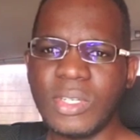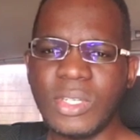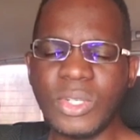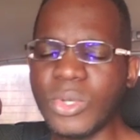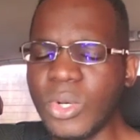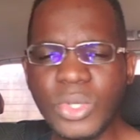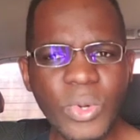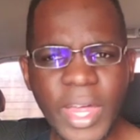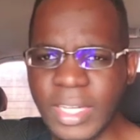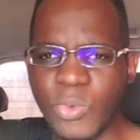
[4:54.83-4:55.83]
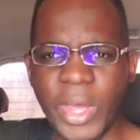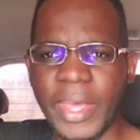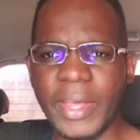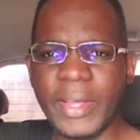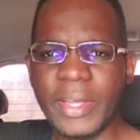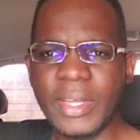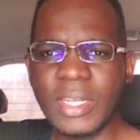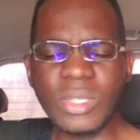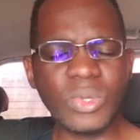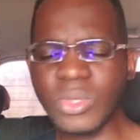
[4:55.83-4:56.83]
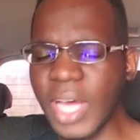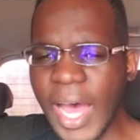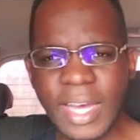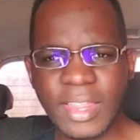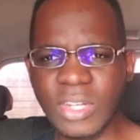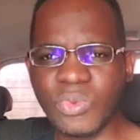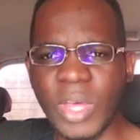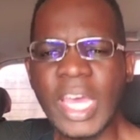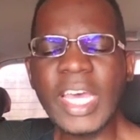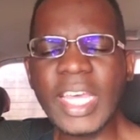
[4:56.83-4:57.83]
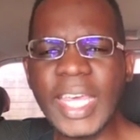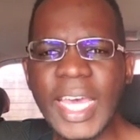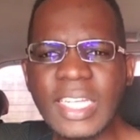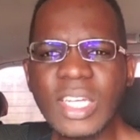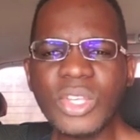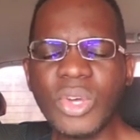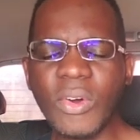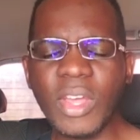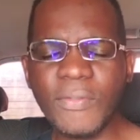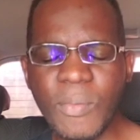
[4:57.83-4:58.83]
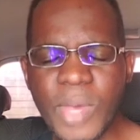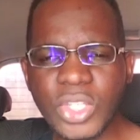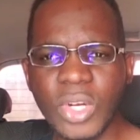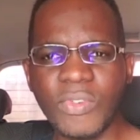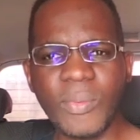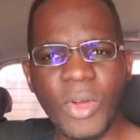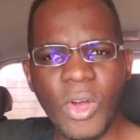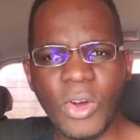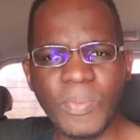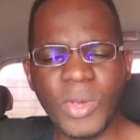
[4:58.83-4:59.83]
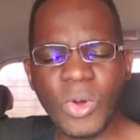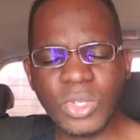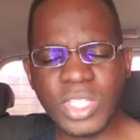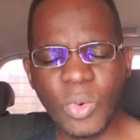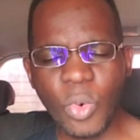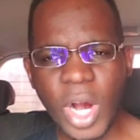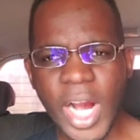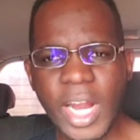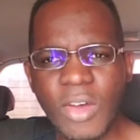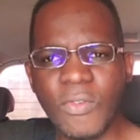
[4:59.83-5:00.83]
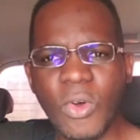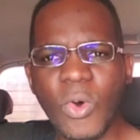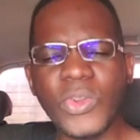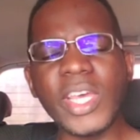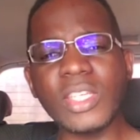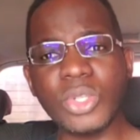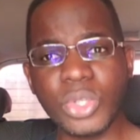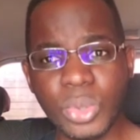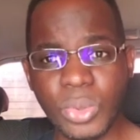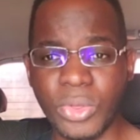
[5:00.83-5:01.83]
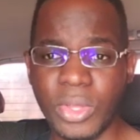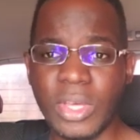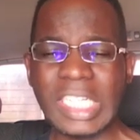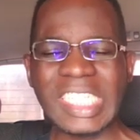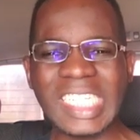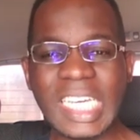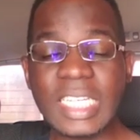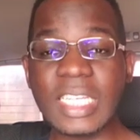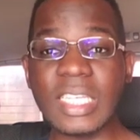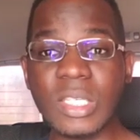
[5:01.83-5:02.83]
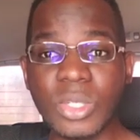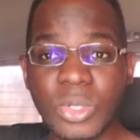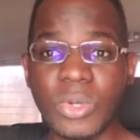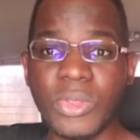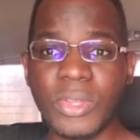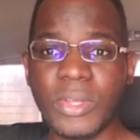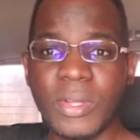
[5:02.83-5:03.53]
Do not do that way. Do not act that way. Get your information from God because the word of God is truth. Jesus is truth.